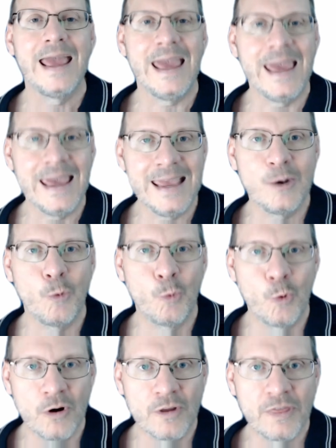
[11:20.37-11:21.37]
ain't
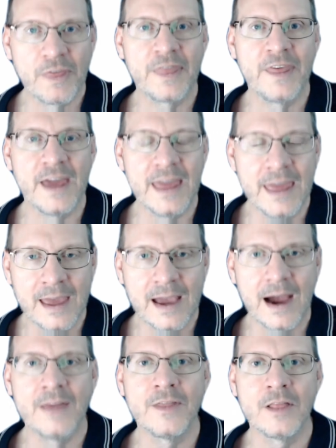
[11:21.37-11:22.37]
worth the ink
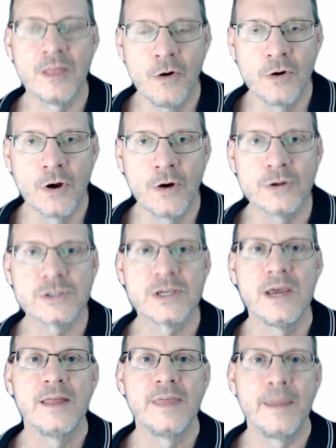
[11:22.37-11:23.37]
on the logos
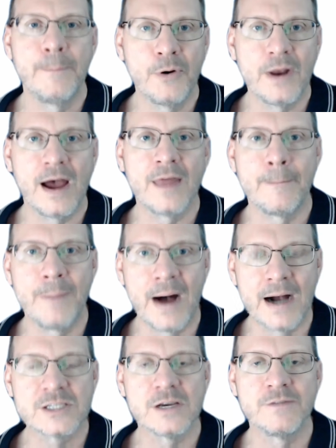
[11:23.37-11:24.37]
they put on the
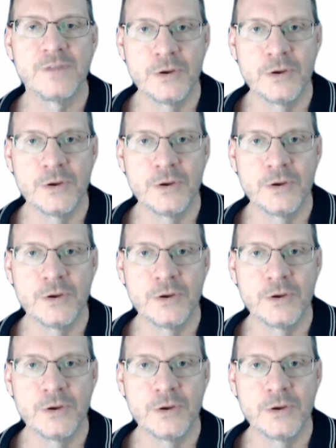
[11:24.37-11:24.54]
box of the